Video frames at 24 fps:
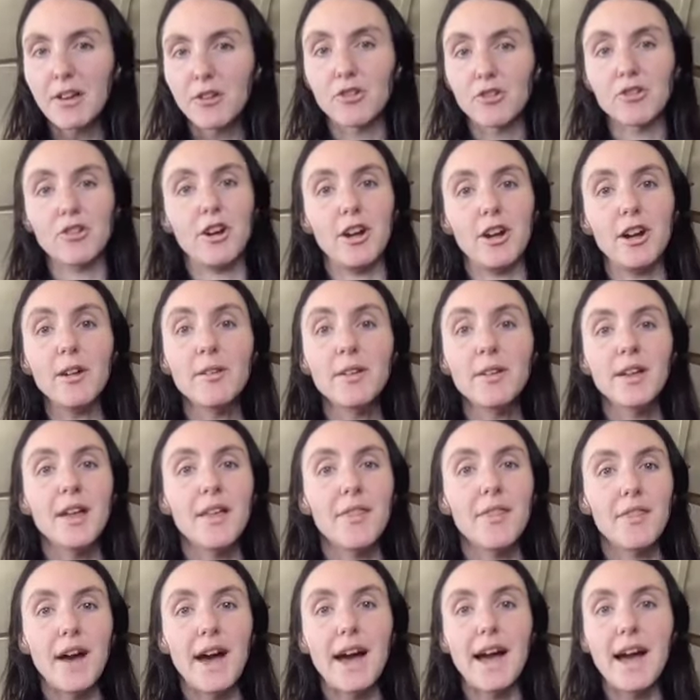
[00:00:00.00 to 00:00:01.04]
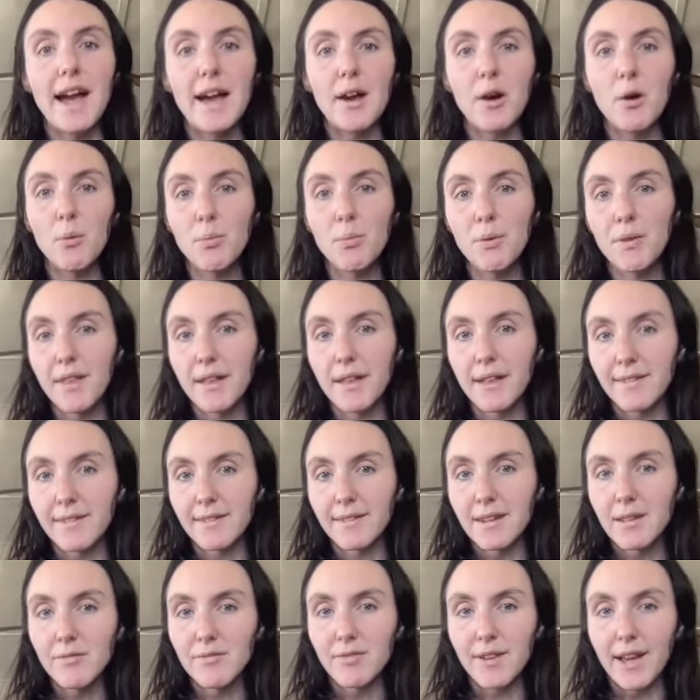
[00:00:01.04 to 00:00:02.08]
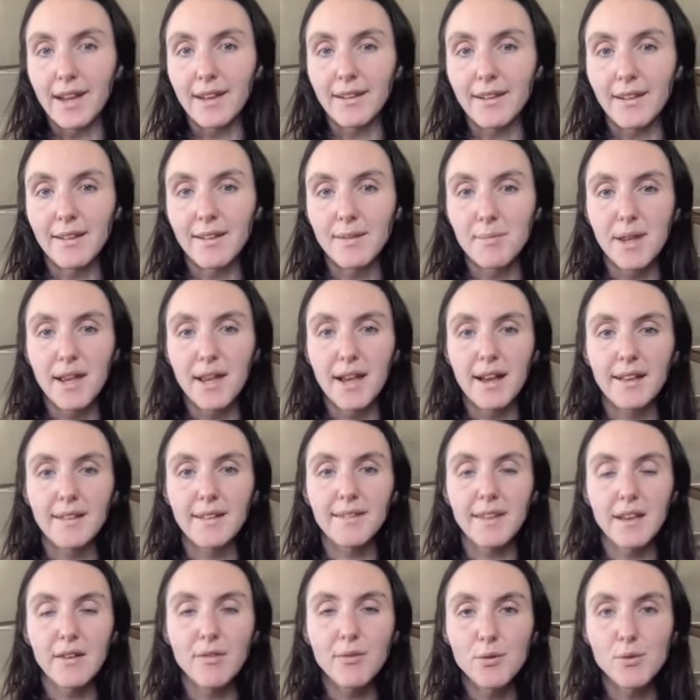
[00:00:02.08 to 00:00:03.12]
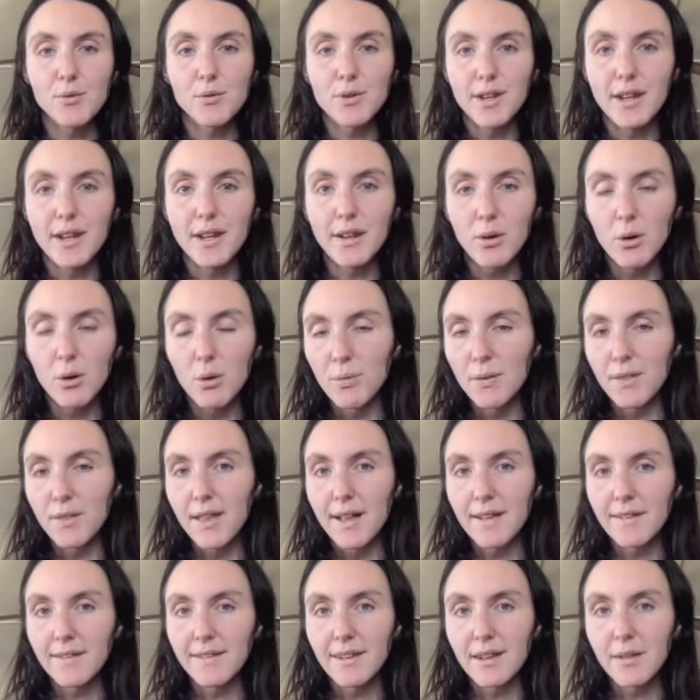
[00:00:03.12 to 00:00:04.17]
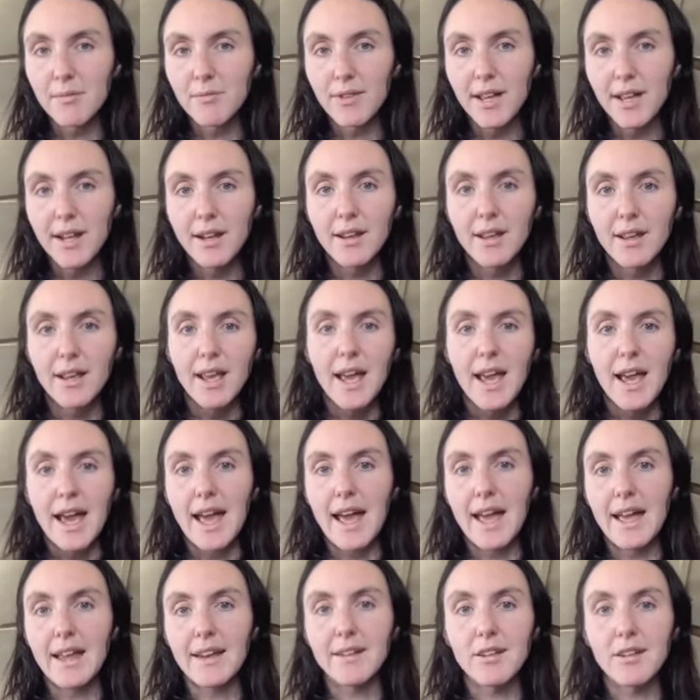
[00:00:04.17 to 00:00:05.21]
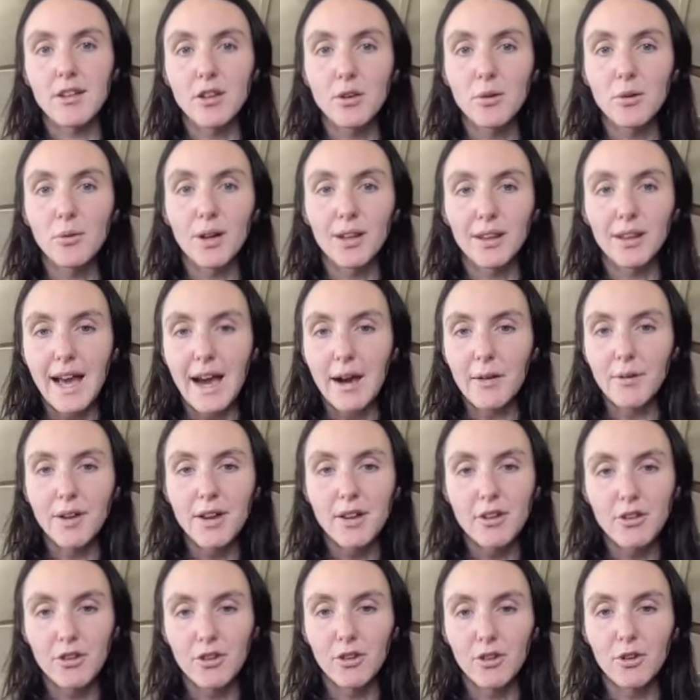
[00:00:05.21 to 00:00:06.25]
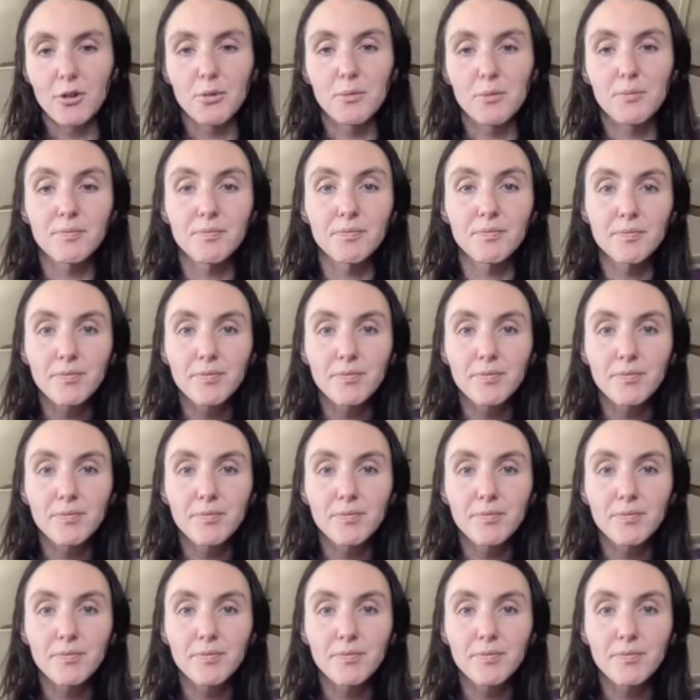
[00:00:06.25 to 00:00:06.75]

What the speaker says: sure that I open that steam vent is because if you didn't open that steam vent and you allowed it to